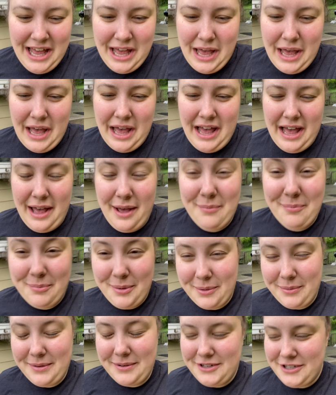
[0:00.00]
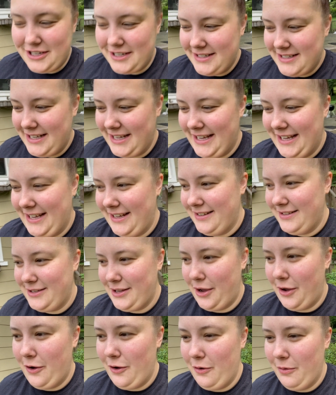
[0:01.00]
But we shall see.
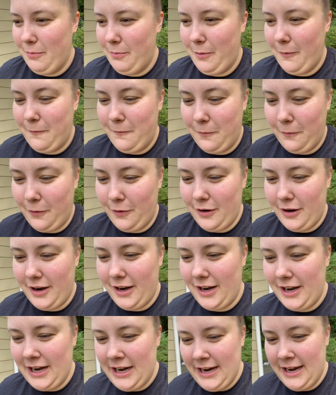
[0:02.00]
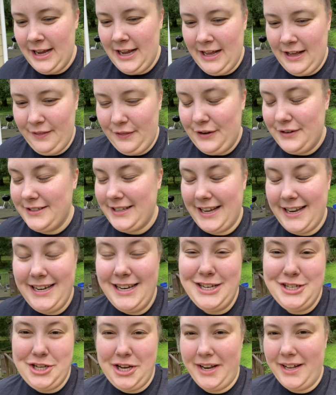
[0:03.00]
So before there's
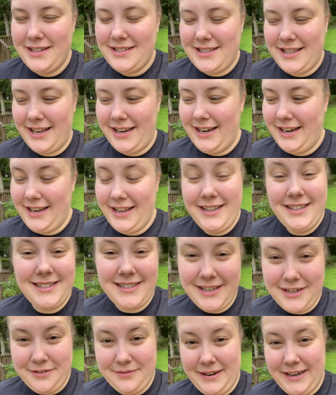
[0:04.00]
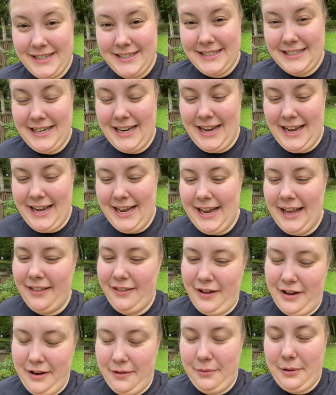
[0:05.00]
any chance that it is gonna rain today, I
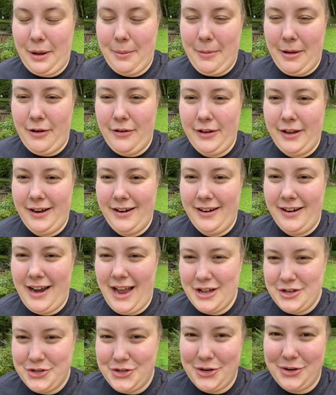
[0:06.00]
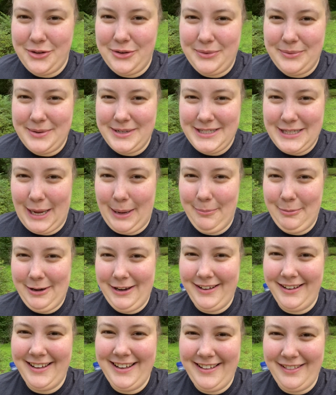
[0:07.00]
thought I would come out here and show you what's
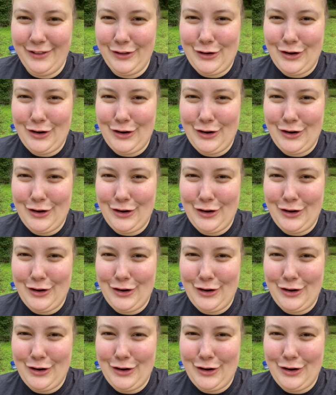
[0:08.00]
happening in the